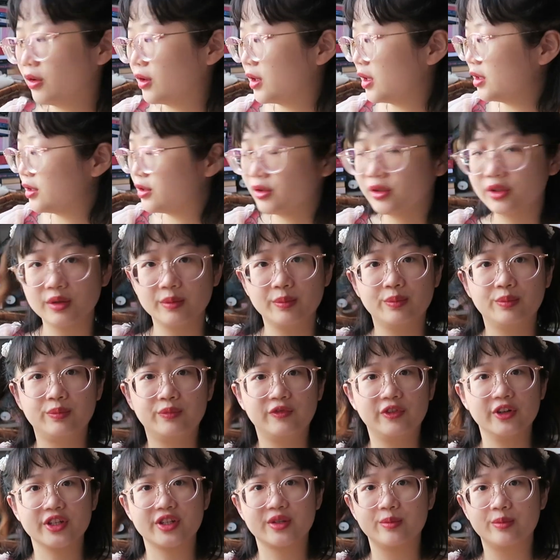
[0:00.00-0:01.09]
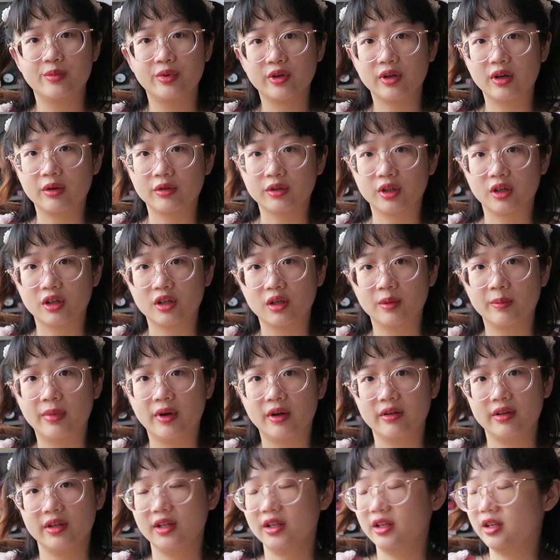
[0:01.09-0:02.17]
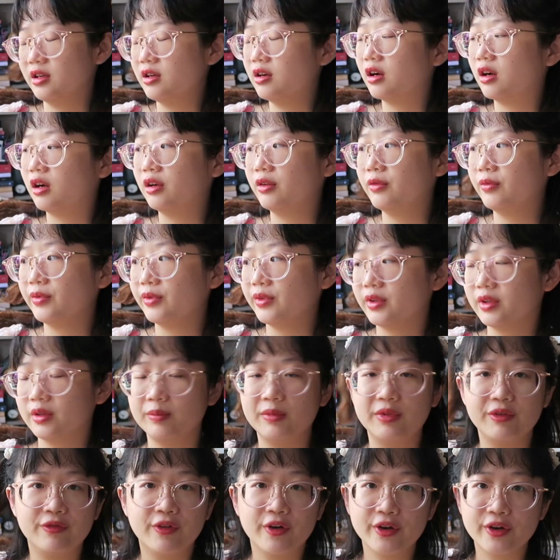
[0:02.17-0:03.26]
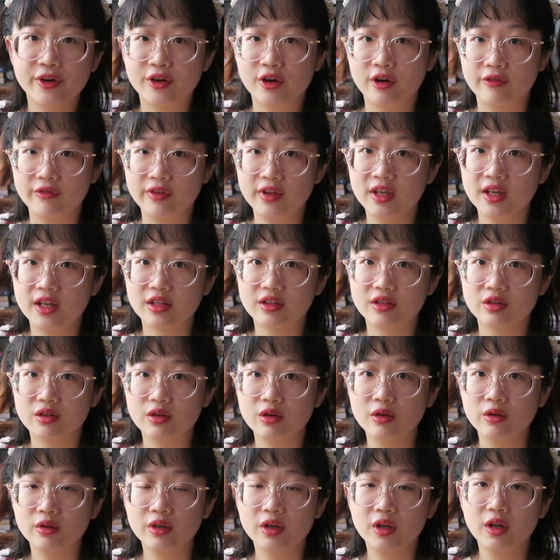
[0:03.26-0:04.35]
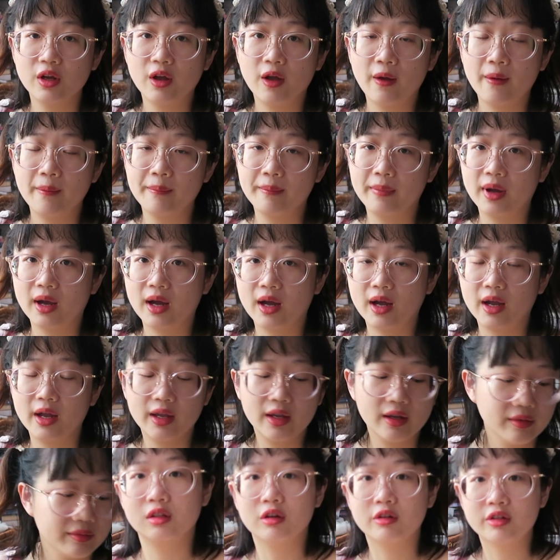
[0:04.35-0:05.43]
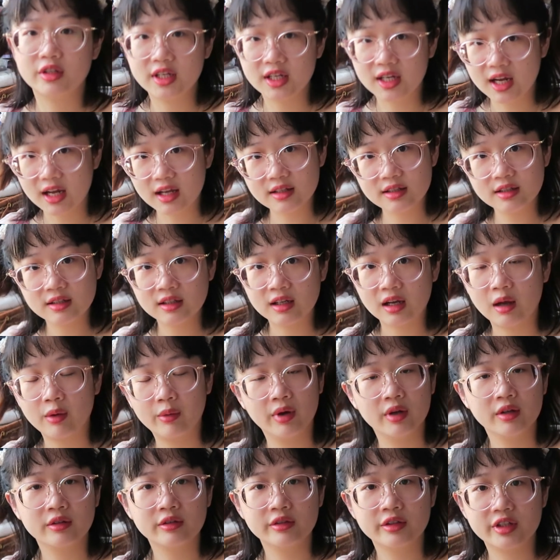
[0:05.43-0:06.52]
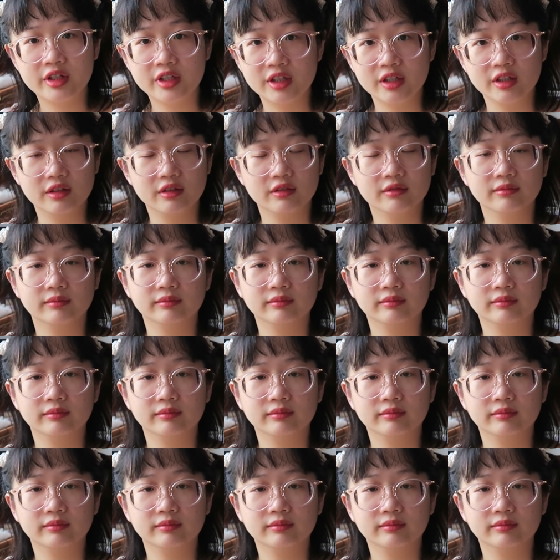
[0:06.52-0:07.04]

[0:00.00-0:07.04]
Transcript: Okay, so the first book I'll talk about here, Before the Coffee Gets Cold, by Toshikazu Kawaguchi.